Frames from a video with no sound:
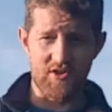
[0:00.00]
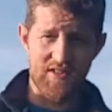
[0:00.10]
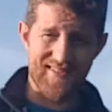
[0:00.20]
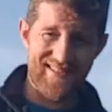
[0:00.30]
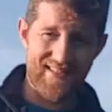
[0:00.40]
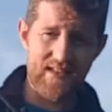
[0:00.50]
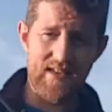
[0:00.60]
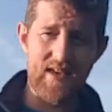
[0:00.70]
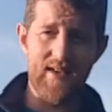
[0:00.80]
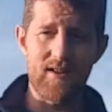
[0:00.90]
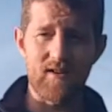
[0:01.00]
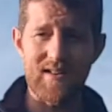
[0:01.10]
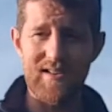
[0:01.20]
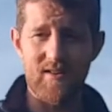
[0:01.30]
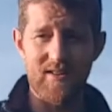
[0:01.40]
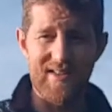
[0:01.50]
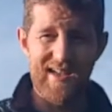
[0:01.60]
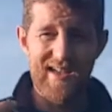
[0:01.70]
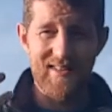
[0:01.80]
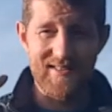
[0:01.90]
You can see here clearly
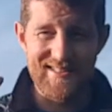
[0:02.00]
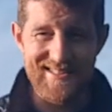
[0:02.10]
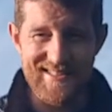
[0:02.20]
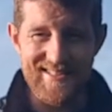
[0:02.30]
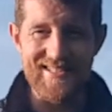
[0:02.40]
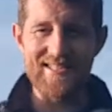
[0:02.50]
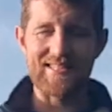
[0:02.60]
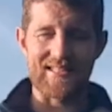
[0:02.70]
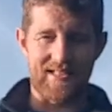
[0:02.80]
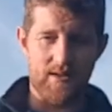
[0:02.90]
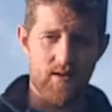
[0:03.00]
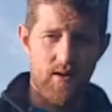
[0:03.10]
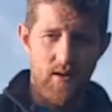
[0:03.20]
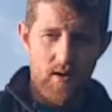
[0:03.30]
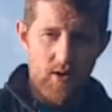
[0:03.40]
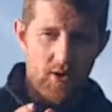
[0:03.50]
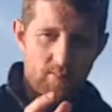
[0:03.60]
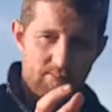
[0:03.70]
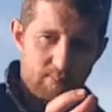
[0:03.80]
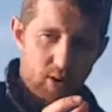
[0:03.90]
that statistically,
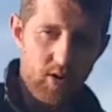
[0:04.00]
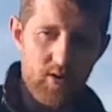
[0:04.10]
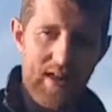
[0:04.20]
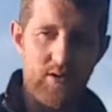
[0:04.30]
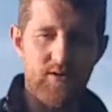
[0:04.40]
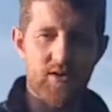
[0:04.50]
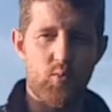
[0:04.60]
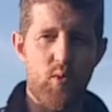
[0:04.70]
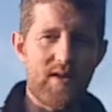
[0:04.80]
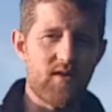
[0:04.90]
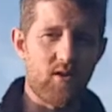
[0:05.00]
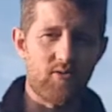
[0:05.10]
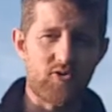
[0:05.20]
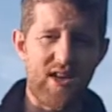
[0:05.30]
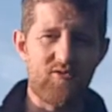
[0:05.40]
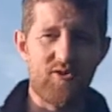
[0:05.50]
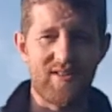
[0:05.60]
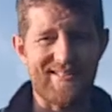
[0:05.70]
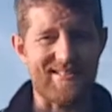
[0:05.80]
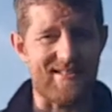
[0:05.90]
you pull out this window of grain
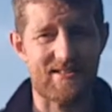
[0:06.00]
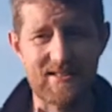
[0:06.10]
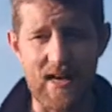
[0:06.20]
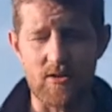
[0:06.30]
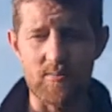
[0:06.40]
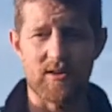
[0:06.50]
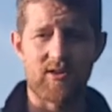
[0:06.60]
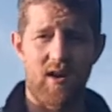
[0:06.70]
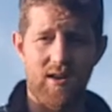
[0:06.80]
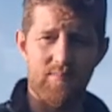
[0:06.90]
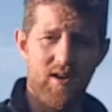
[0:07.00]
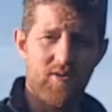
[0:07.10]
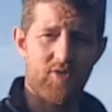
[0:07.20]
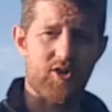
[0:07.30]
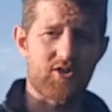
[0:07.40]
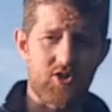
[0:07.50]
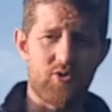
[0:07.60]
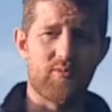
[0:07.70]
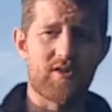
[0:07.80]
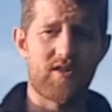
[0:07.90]
fill, it's a terrible time for
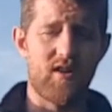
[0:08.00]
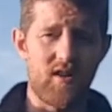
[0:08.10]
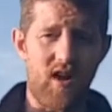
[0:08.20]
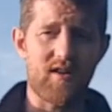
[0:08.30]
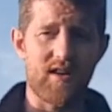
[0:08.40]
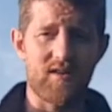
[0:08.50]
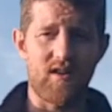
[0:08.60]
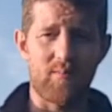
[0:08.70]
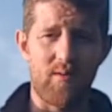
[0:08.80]
consumers to lock in